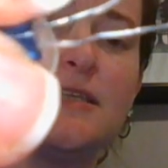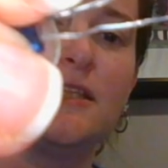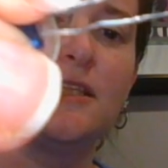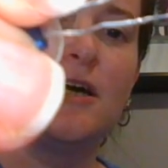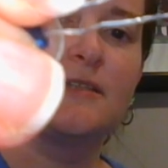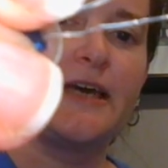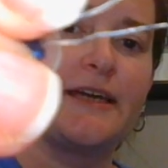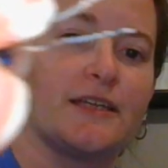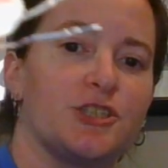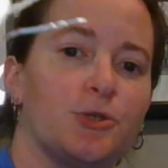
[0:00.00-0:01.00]
a long leg
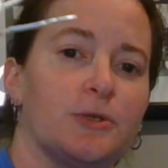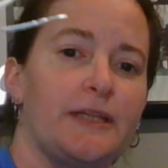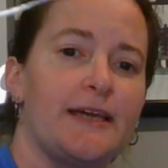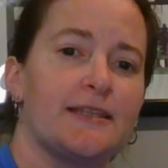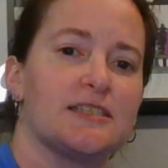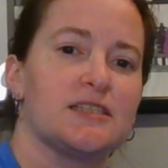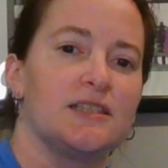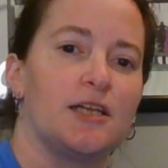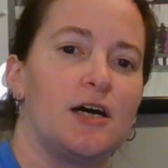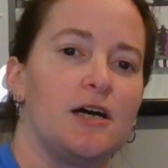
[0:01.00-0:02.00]
and a short leg. This
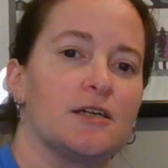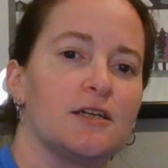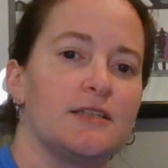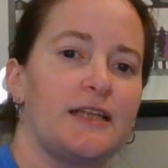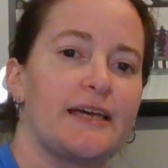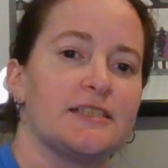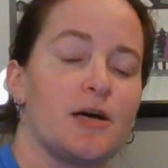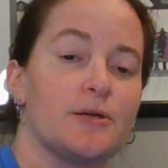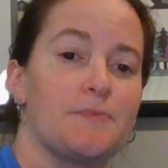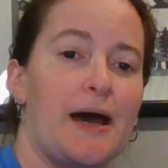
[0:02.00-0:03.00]
longer leg is
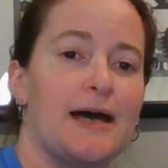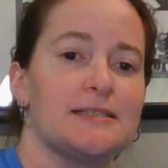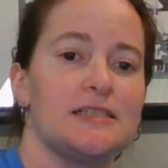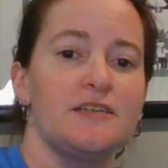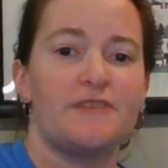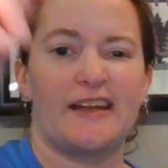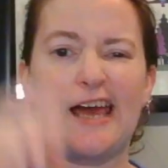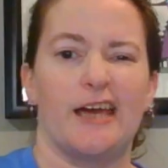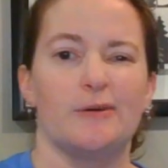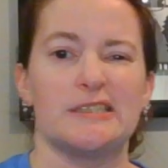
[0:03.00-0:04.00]
always positive, and
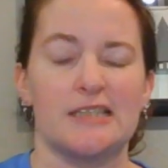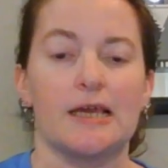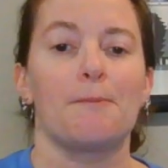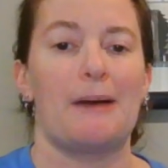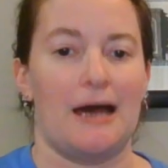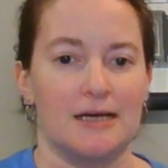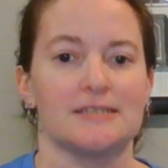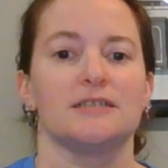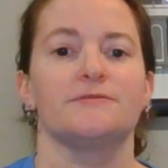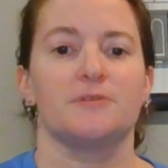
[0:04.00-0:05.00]
I always think
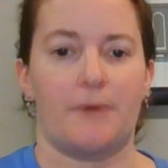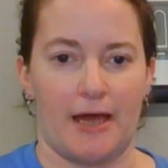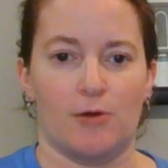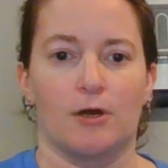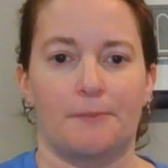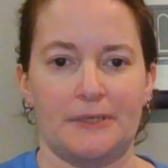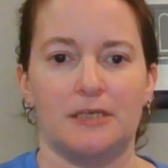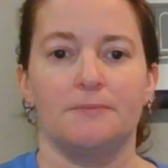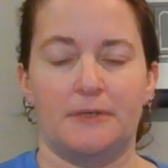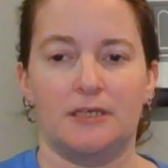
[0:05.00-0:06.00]
positive to power,
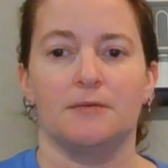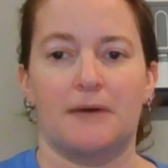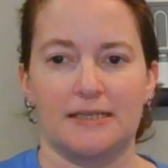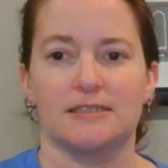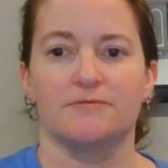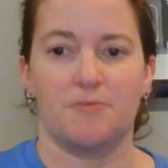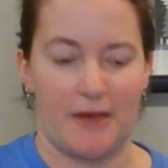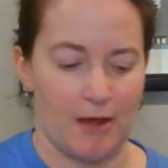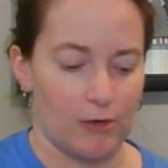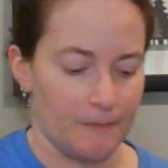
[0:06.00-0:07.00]
PP, positive to
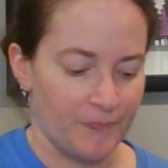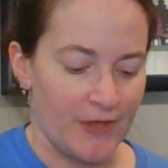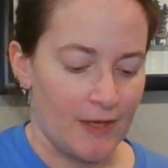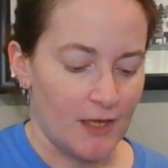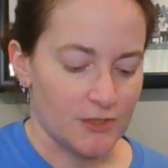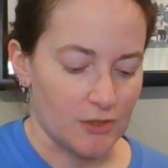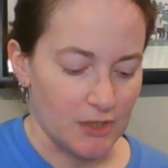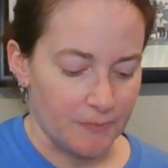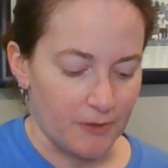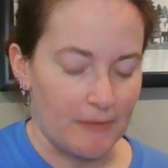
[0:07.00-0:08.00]
power. So I'm
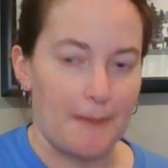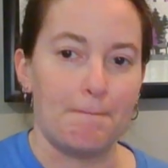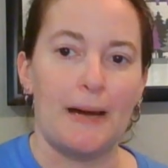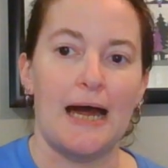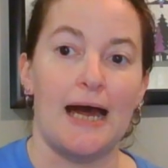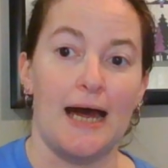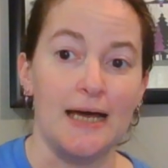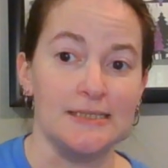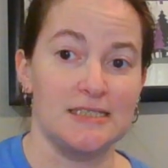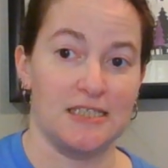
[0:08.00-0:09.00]
going to put my
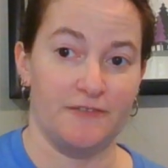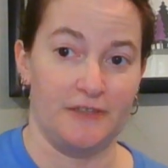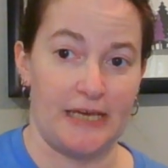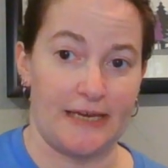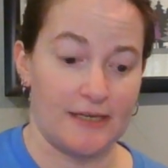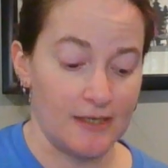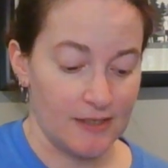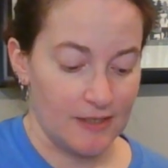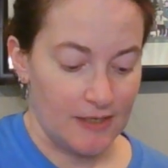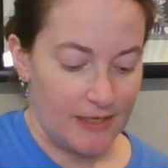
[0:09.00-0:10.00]
positive leg
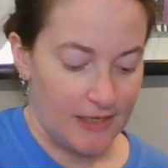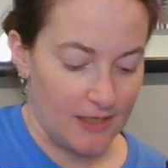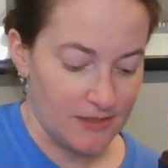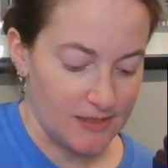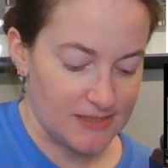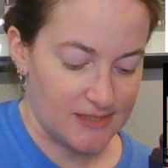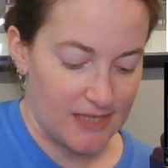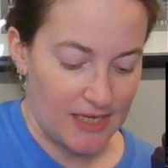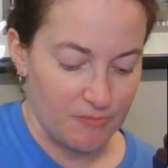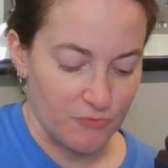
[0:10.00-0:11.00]
in the
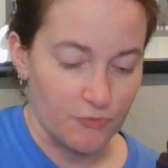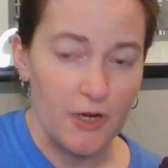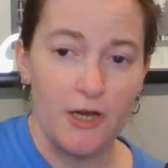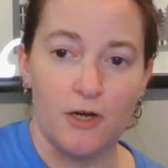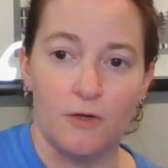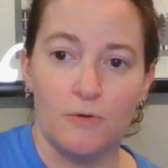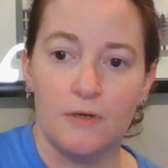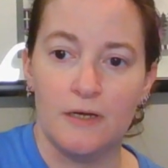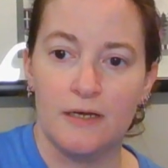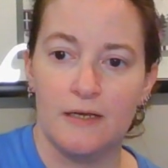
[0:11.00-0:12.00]
same row
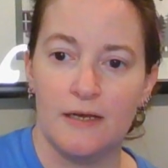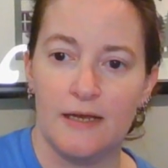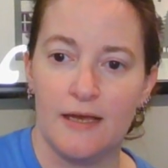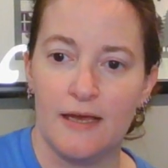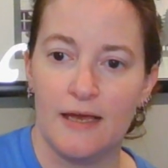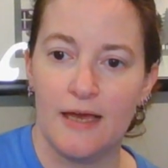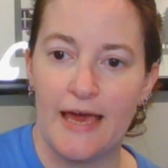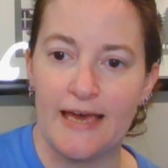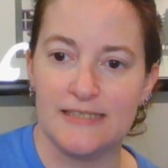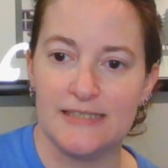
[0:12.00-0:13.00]

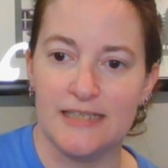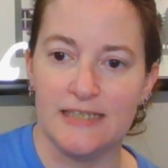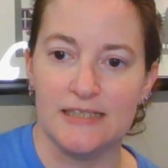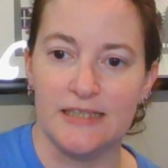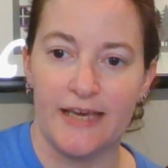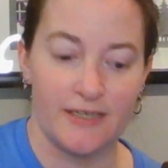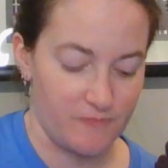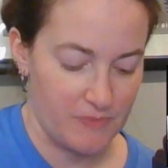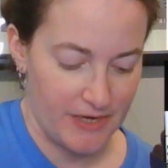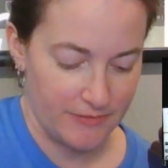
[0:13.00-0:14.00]
as this leg of
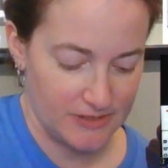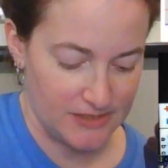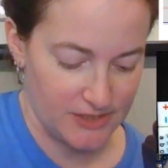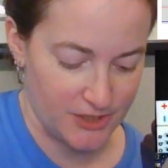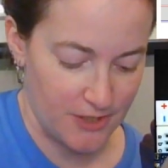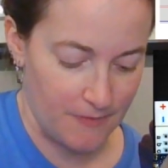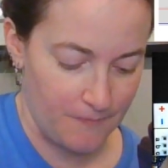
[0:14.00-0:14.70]
my resistor.